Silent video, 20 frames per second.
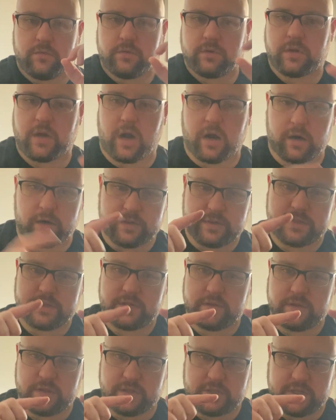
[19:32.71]

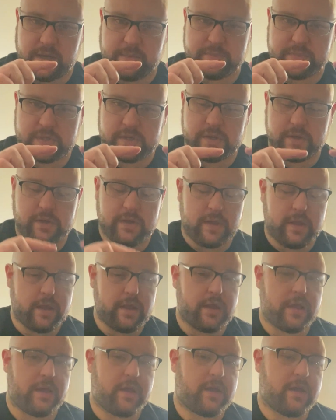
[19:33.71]
cards, the chips,
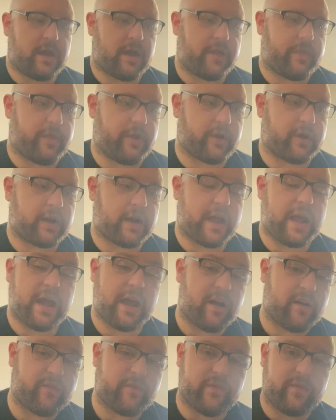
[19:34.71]
and they're going to
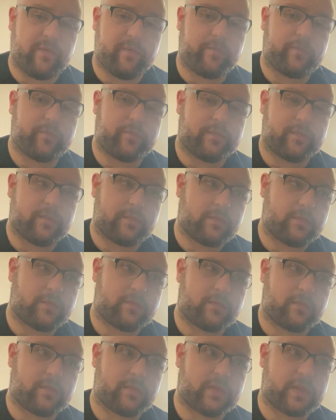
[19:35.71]
have
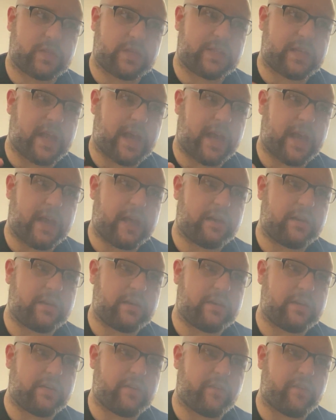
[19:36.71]

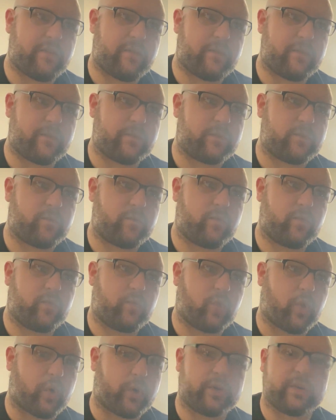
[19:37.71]
10 to
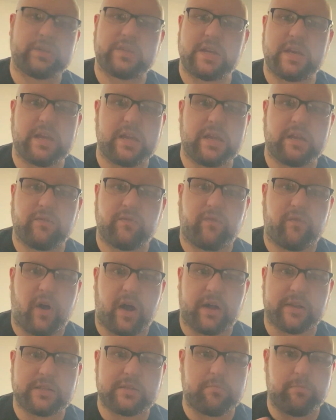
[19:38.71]
13
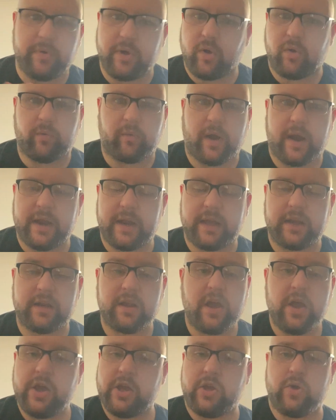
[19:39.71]
fonts built right in.
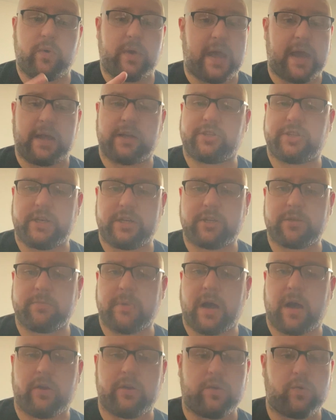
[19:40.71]
You can't change them
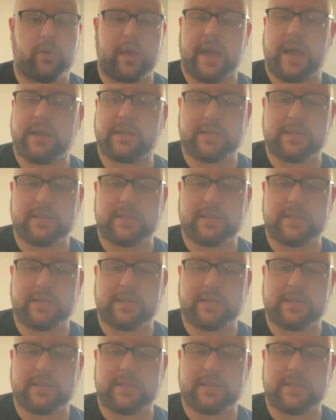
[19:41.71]
out. You can't